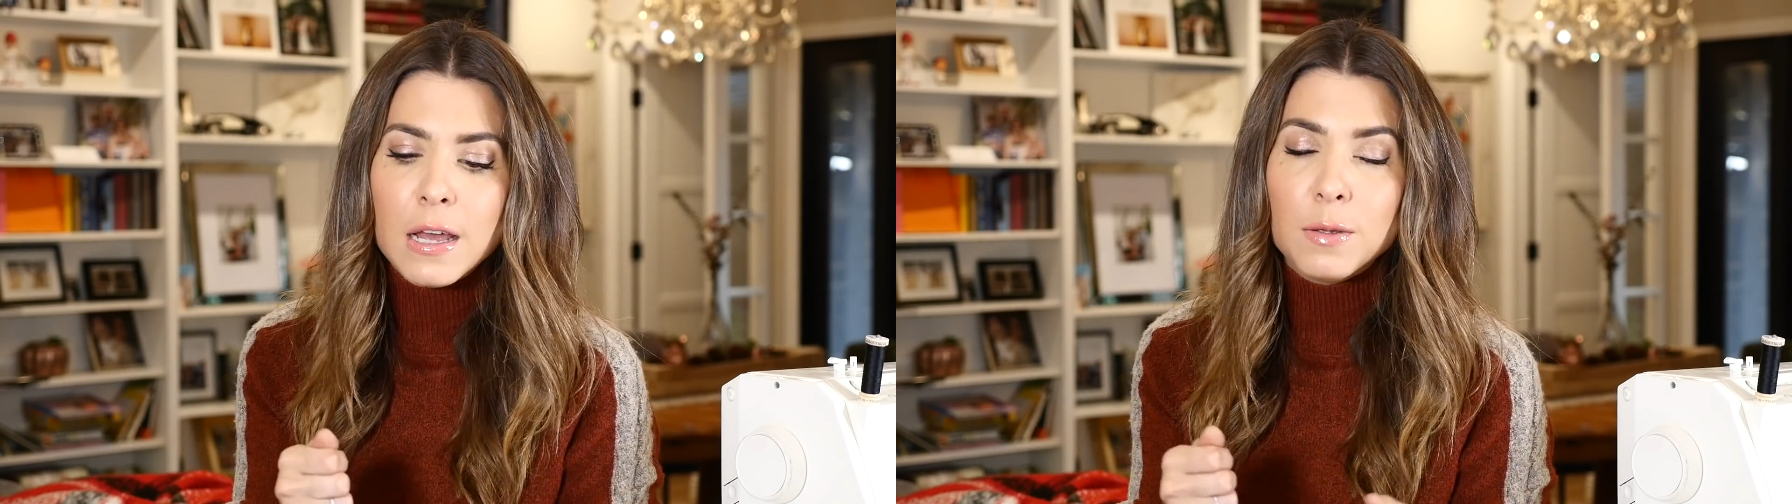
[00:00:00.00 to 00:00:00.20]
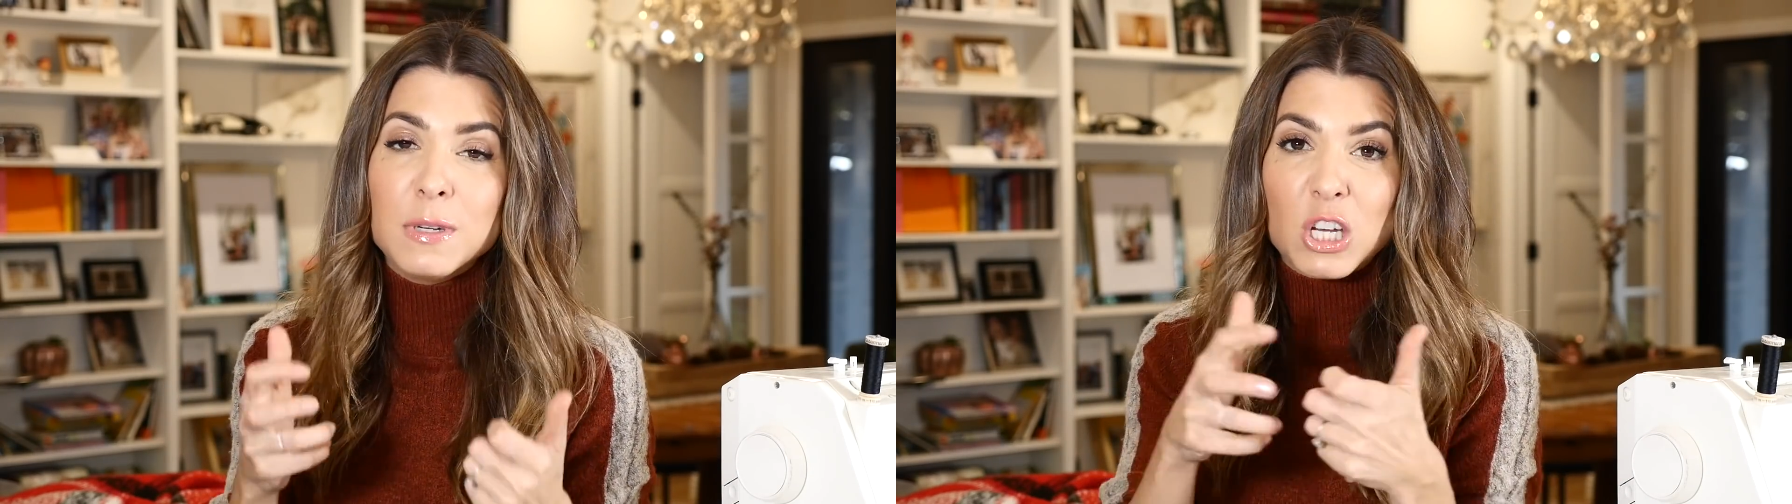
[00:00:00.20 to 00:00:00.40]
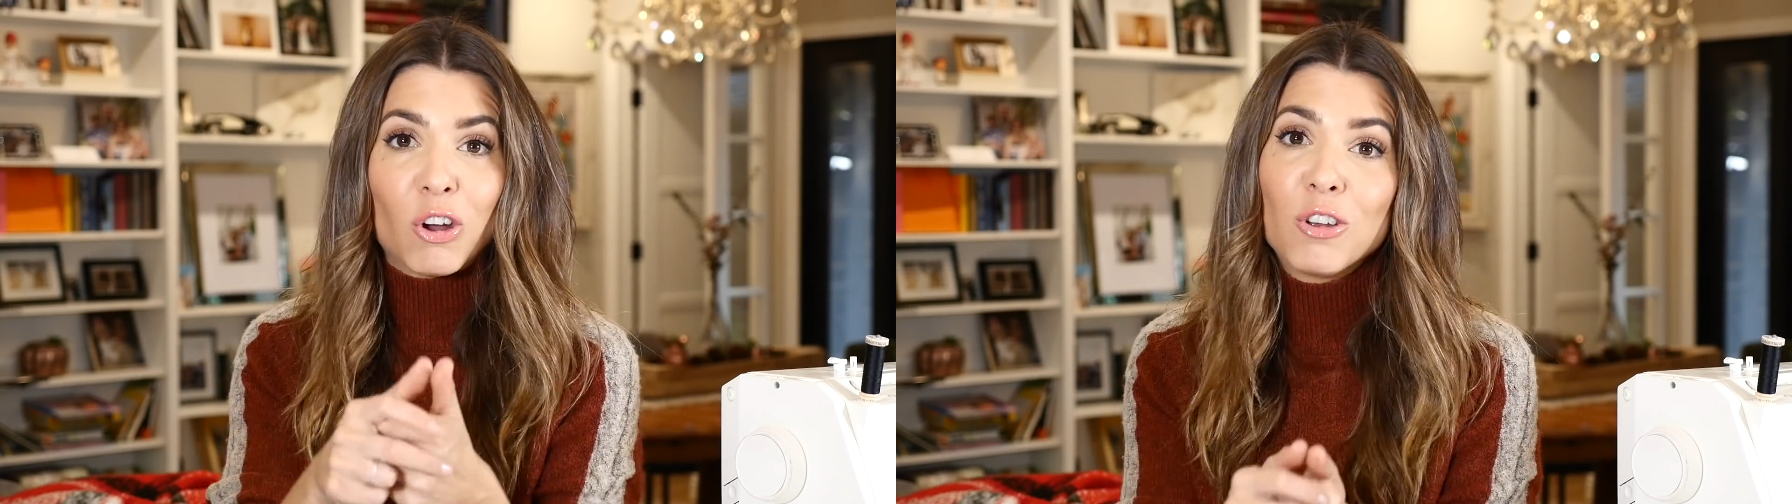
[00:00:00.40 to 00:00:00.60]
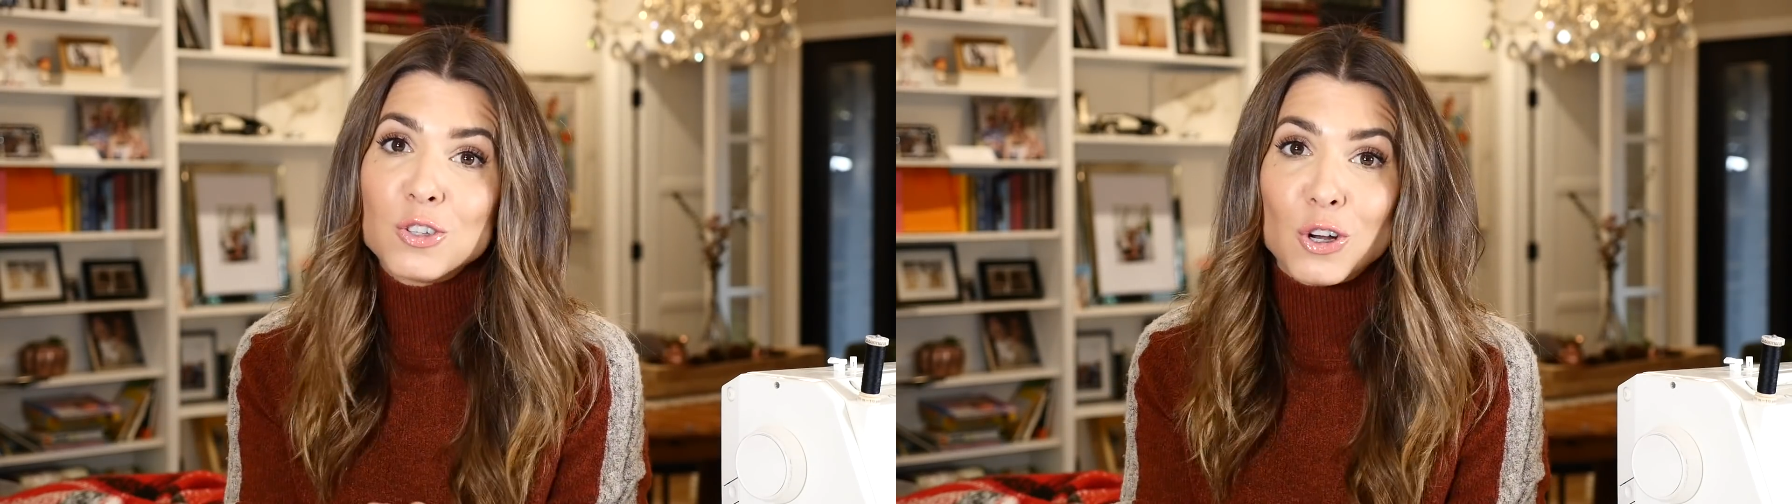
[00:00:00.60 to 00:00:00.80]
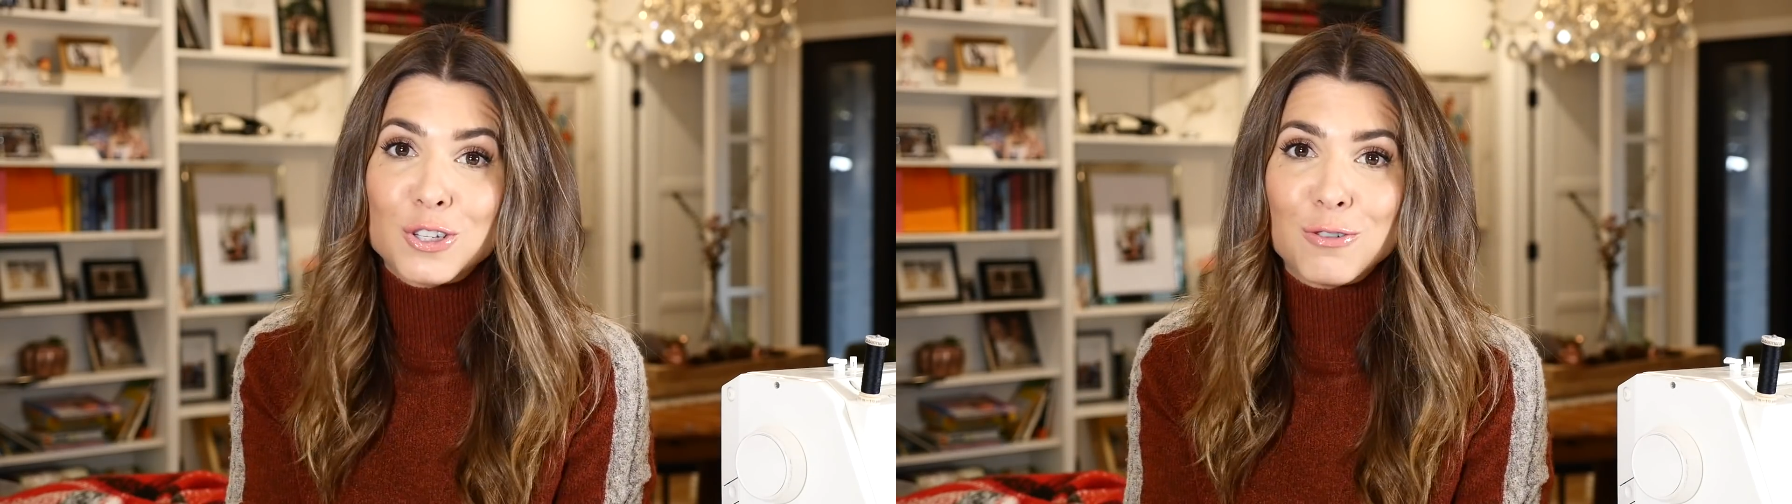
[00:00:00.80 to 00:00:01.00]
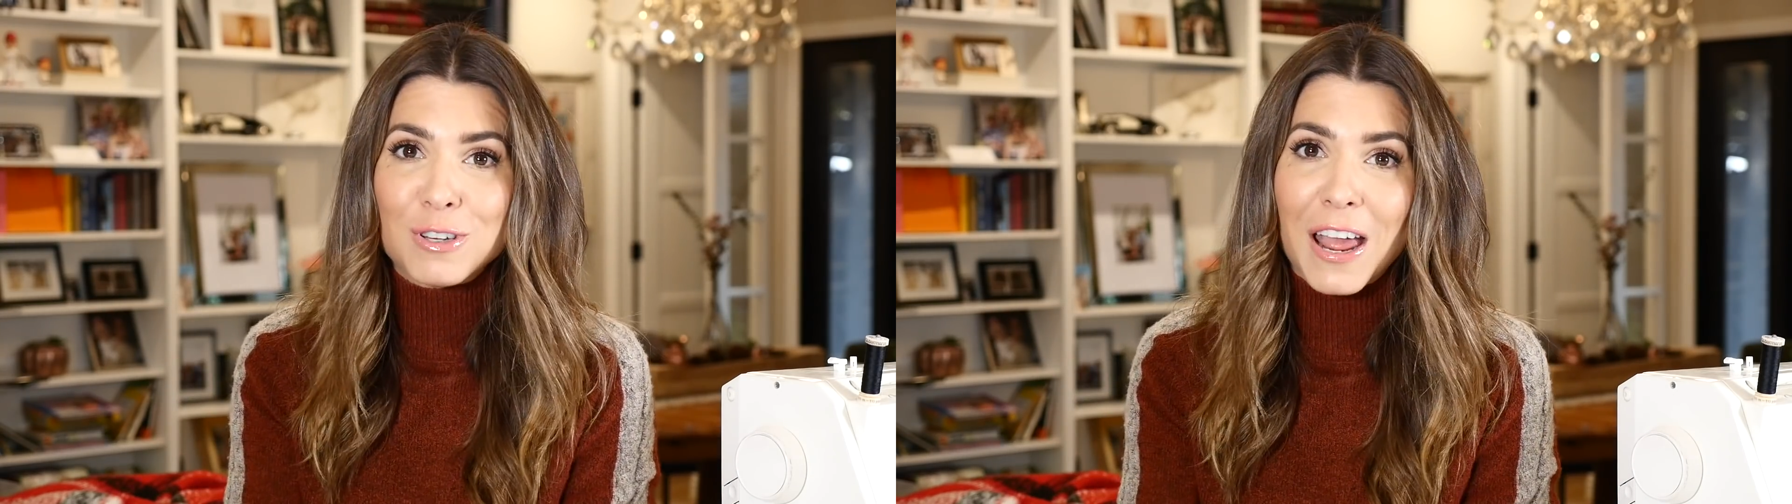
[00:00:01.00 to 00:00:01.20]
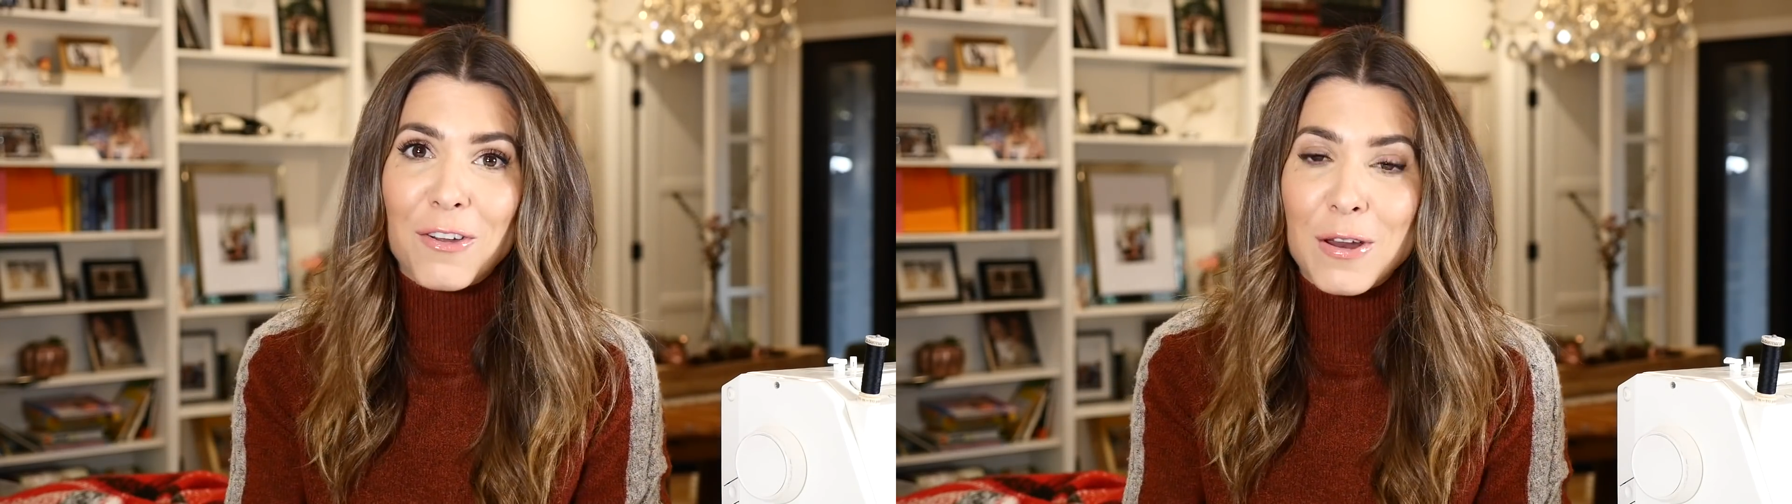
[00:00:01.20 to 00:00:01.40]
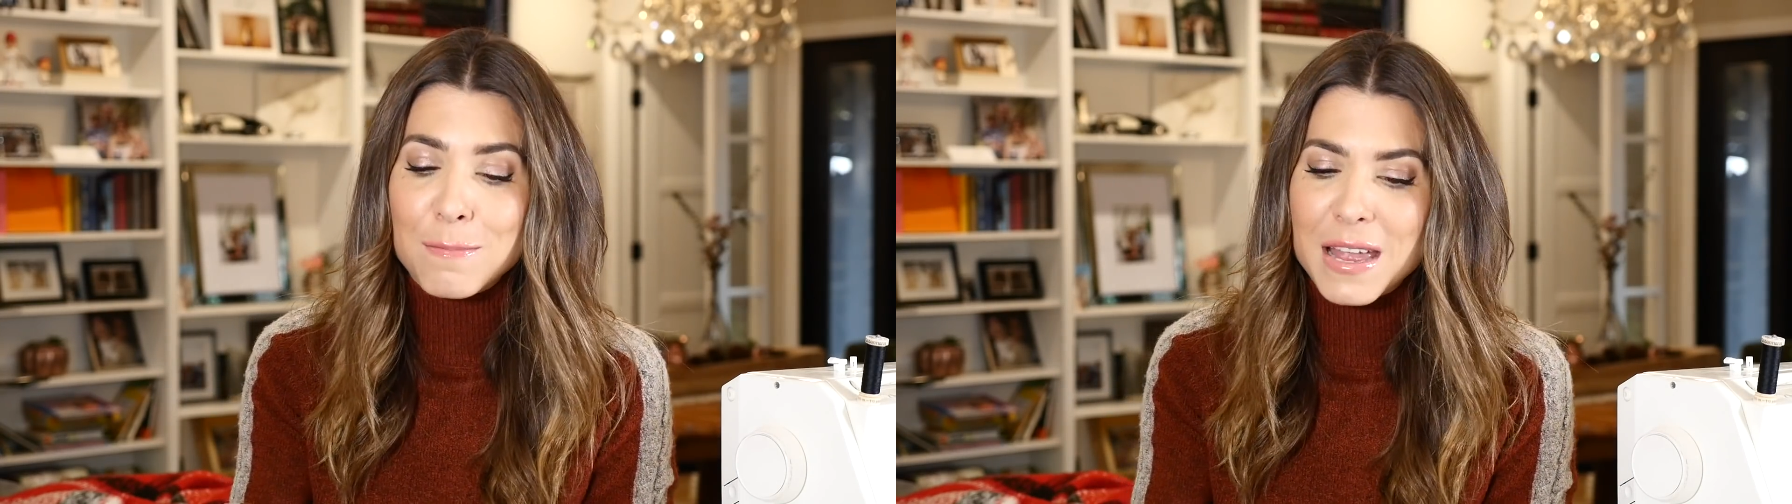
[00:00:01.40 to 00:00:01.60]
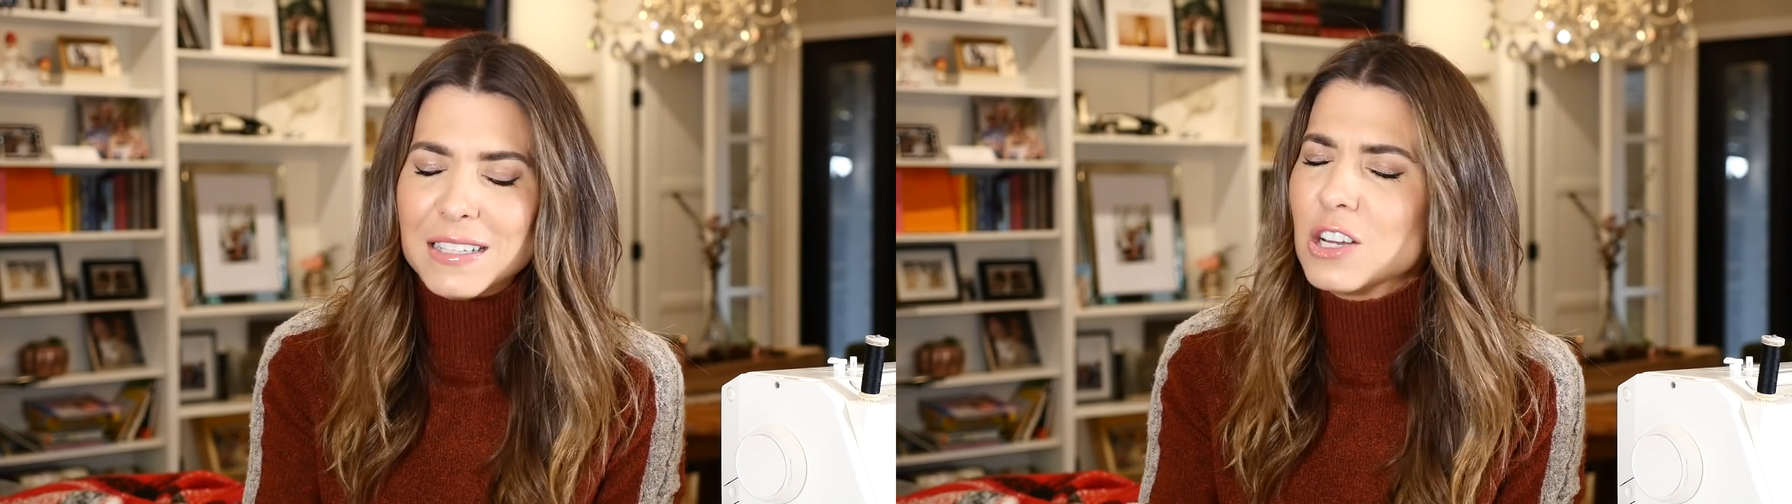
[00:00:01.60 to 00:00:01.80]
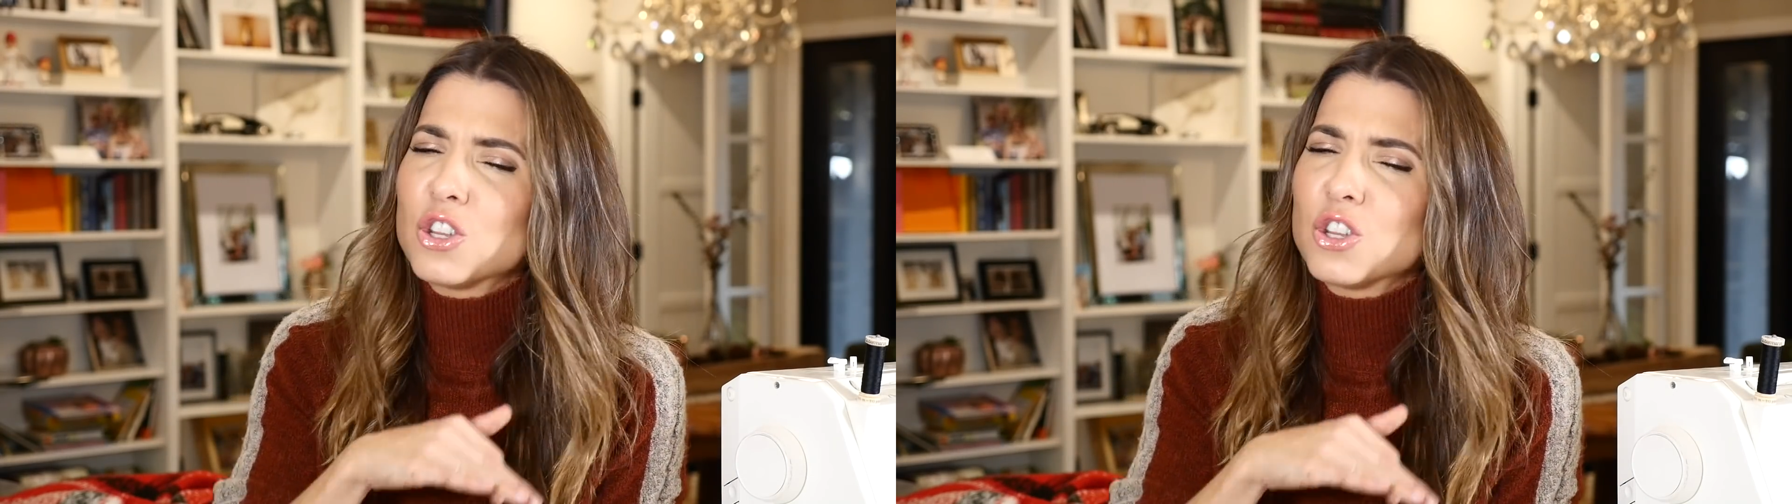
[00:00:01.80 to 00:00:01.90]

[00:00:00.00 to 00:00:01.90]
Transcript: the materials are sewn together and mixed.